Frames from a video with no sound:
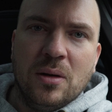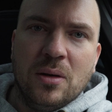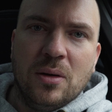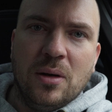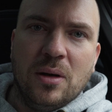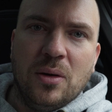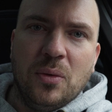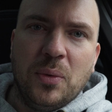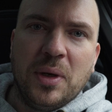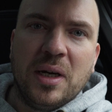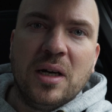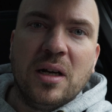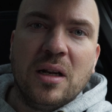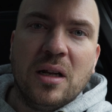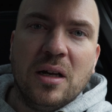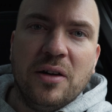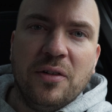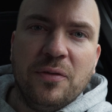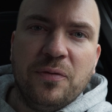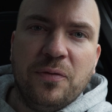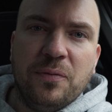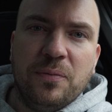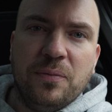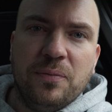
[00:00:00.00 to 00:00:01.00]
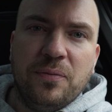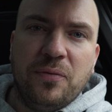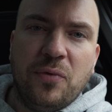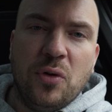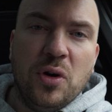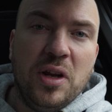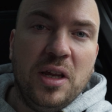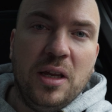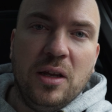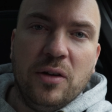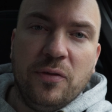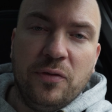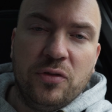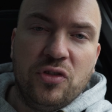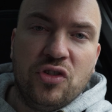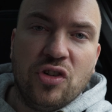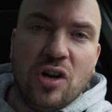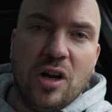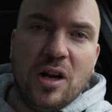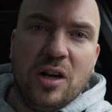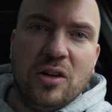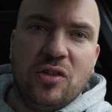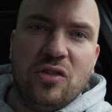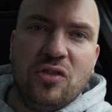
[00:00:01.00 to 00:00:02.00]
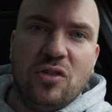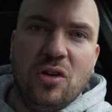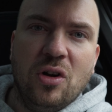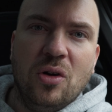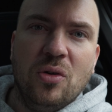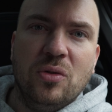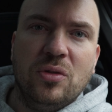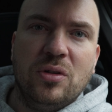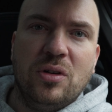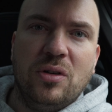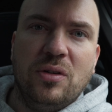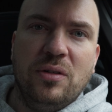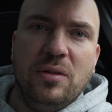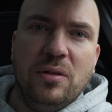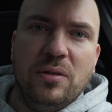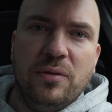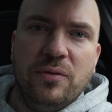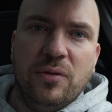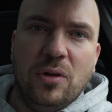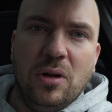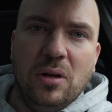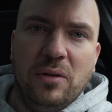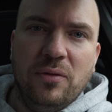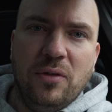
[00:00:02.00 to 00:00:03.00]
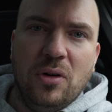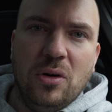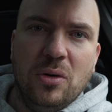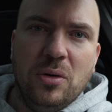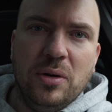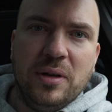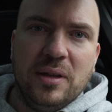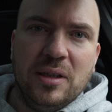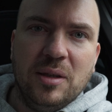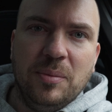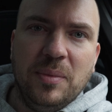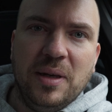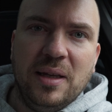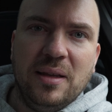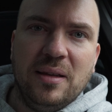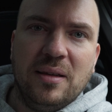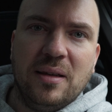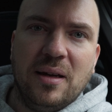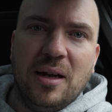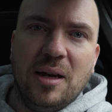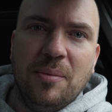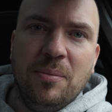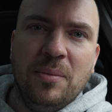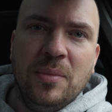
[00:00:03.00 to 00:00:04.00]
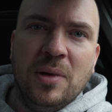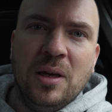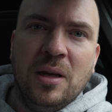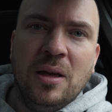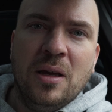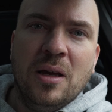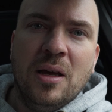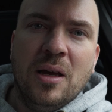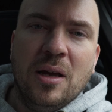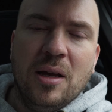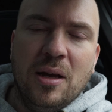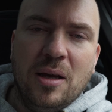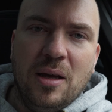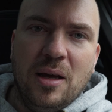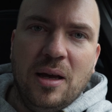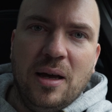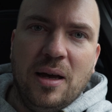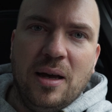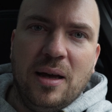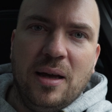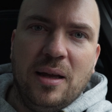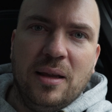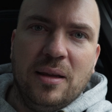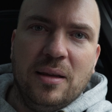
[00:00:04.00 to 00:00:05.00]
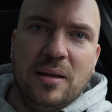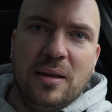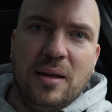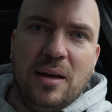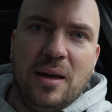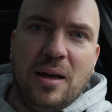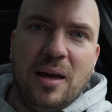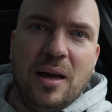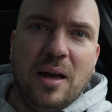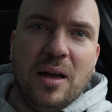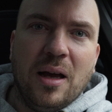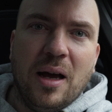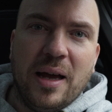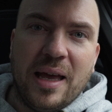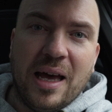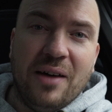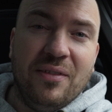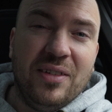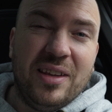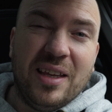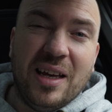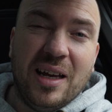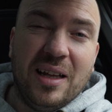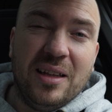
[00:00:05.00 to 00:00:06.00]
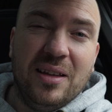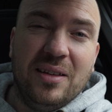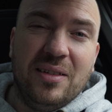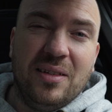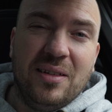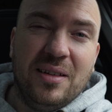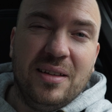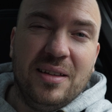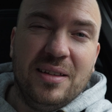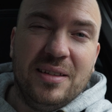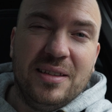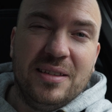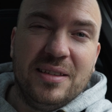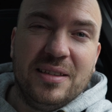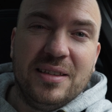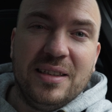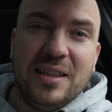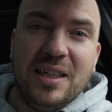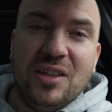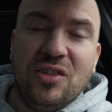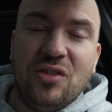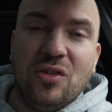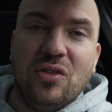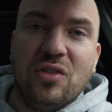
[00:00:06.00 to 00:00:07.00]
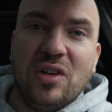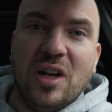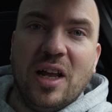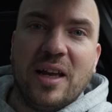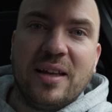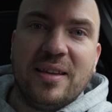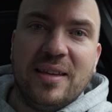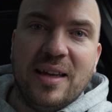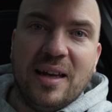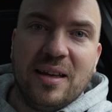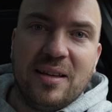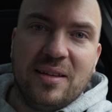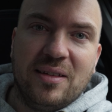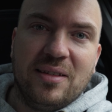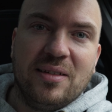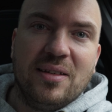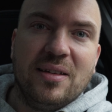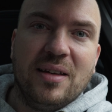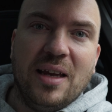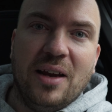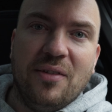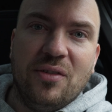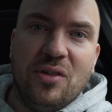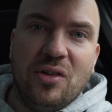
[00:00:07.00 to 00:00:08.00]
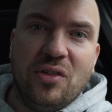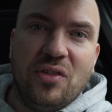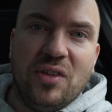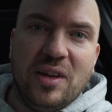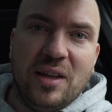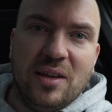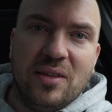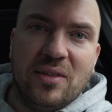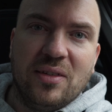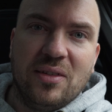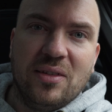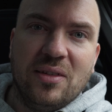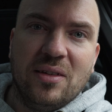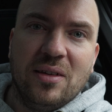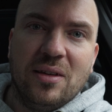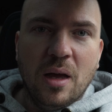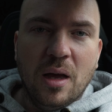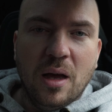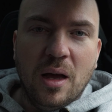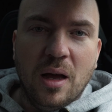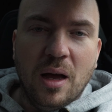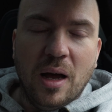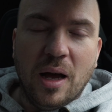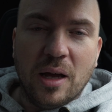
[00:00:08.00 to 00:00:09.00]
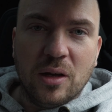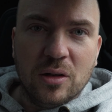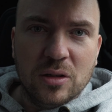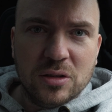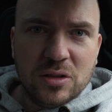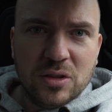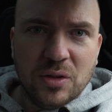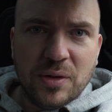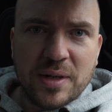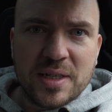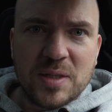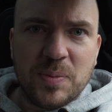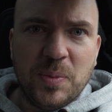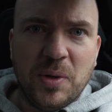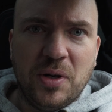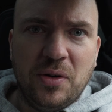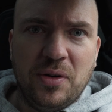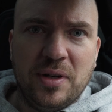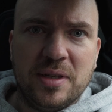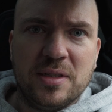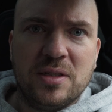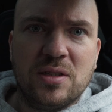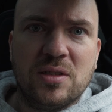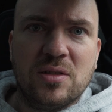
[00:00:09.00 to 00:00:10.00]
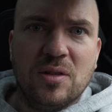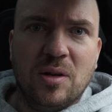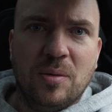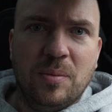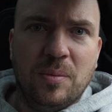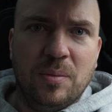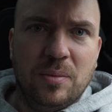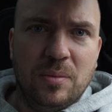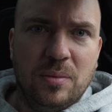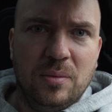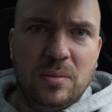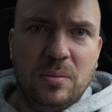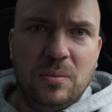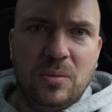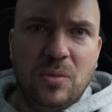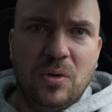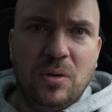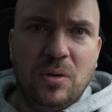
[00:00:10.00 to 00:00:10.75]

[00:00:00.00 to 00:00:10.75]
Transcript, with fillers: Uh, we got a free of charge loaner Volvo in the meantime, and uh, I haven't had issues like that ever since. I also experienced some